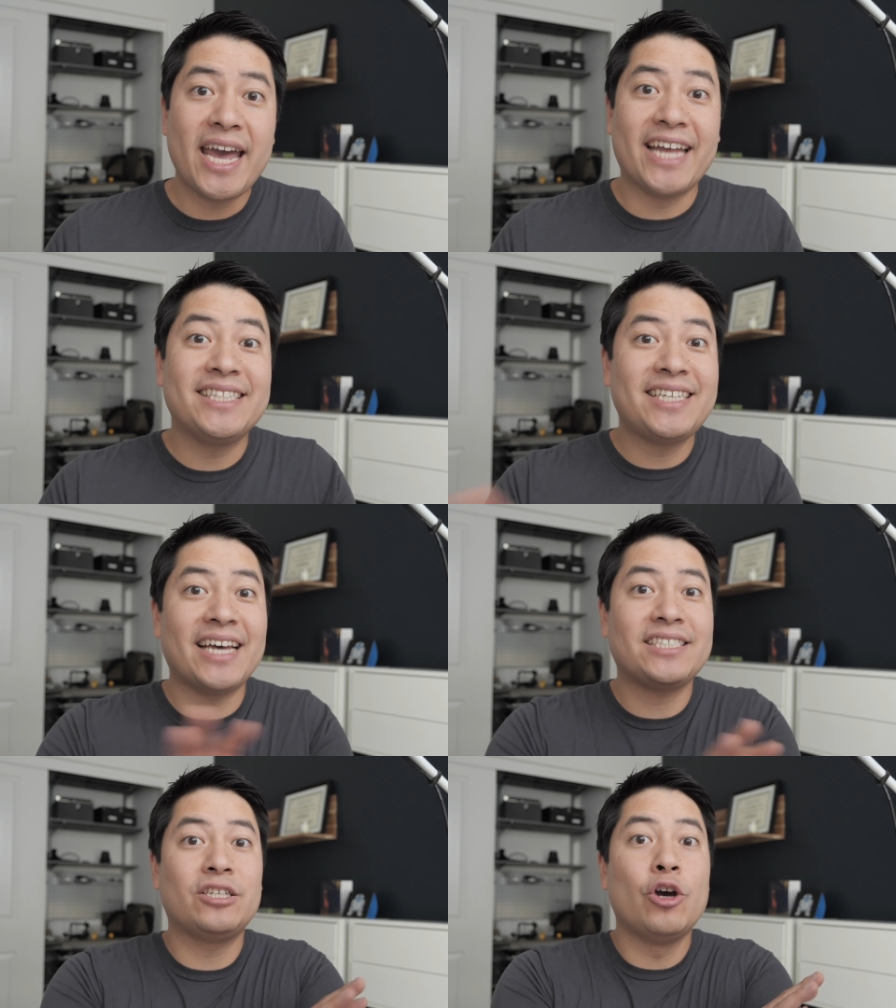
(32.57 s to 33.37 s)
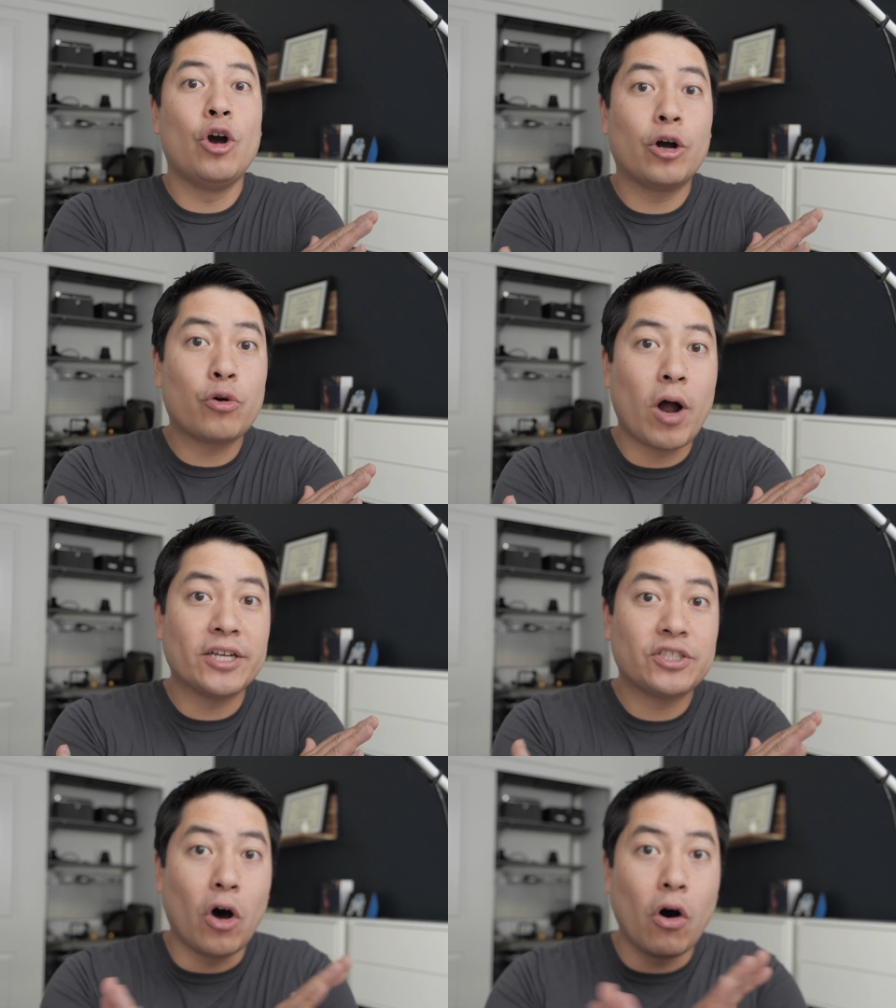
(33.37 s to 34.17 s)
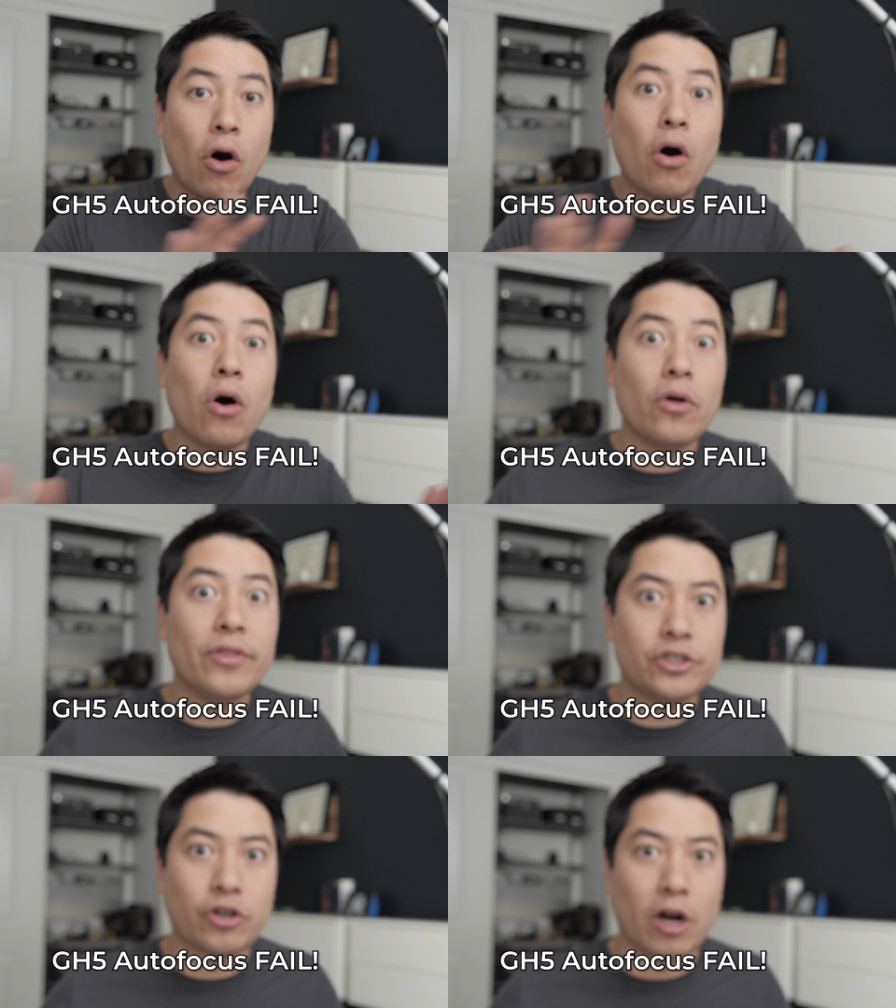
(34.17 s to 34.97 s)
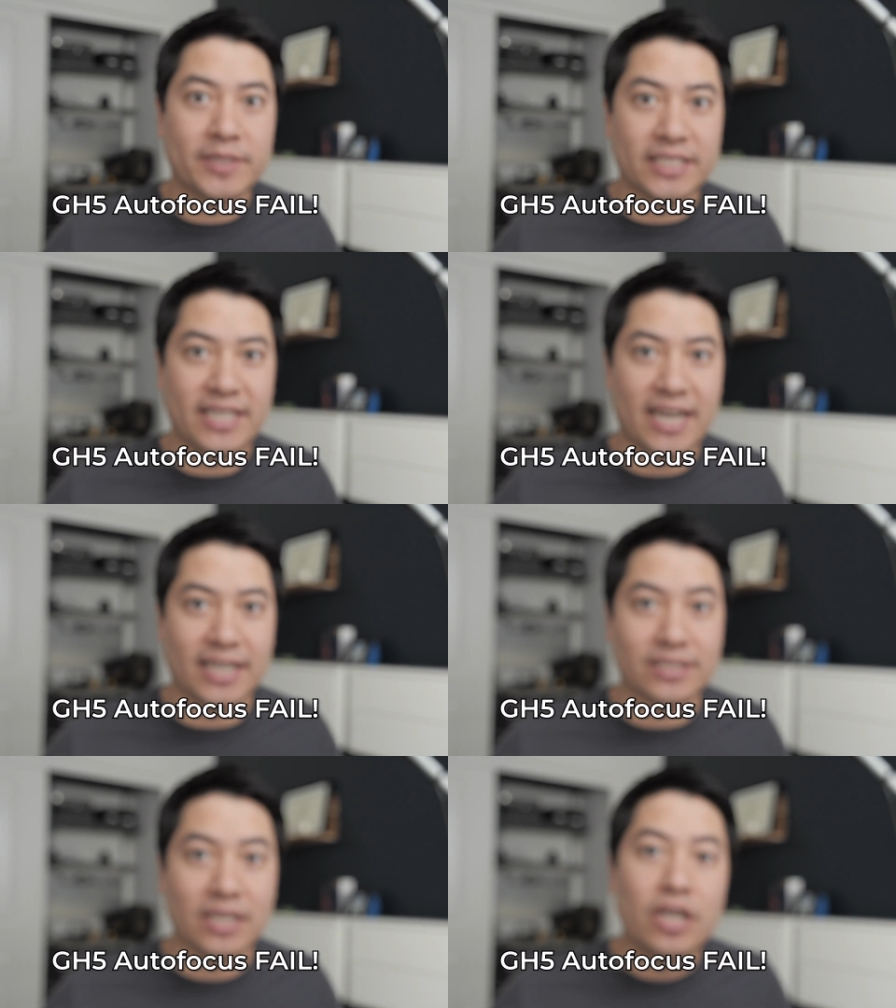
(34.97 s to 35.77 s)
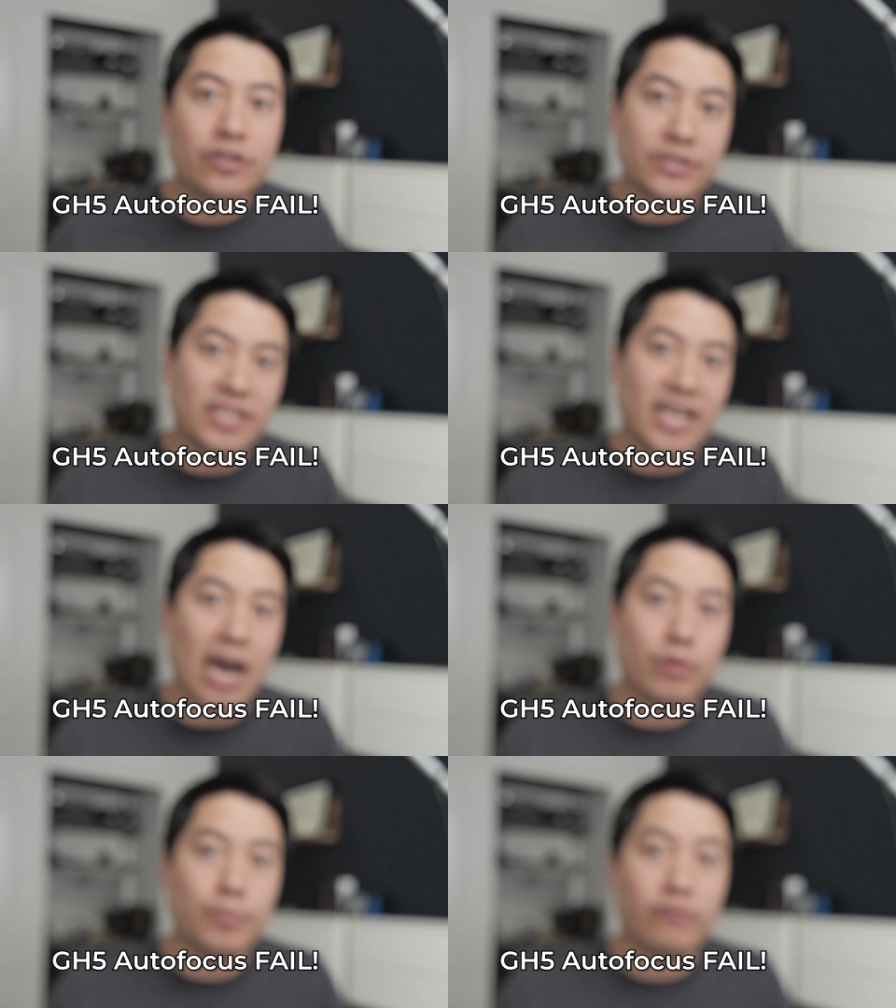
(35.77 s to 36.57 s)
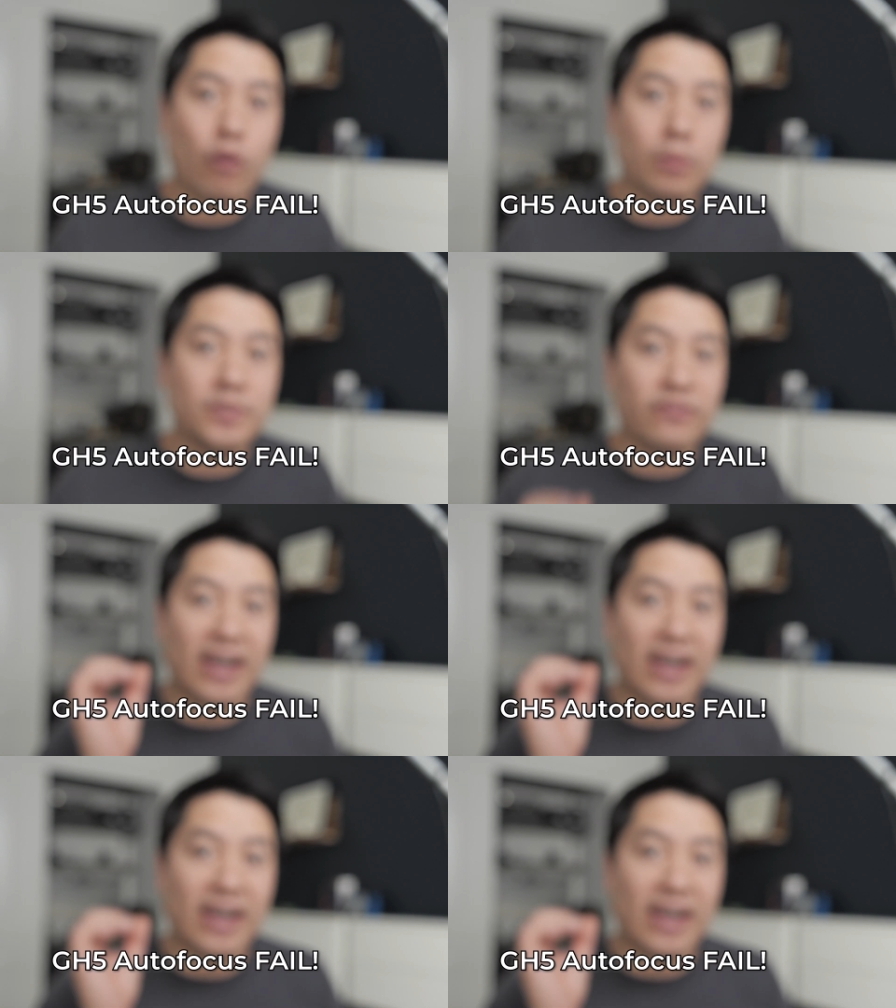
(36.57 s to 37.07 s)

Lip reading: and test across all the sharpness settings to see how it performs,